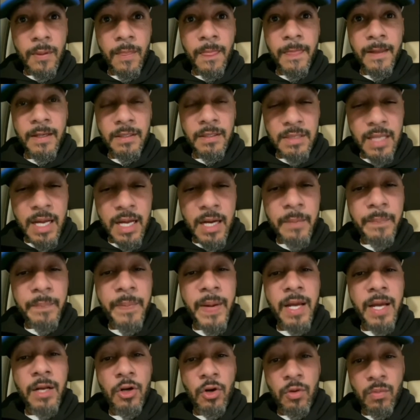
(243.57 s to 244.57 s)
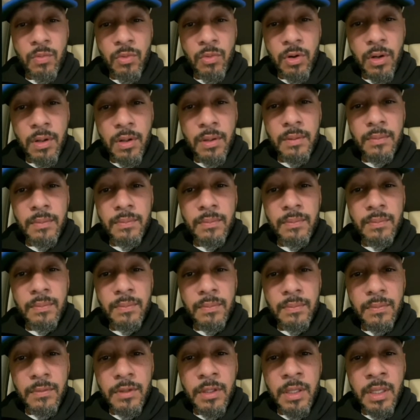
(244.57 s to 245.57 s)
He's not in pain no
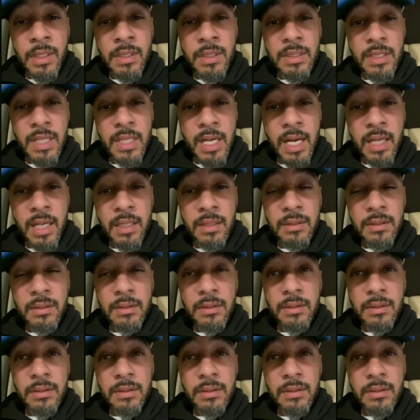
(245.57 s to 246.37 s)
more. You understand?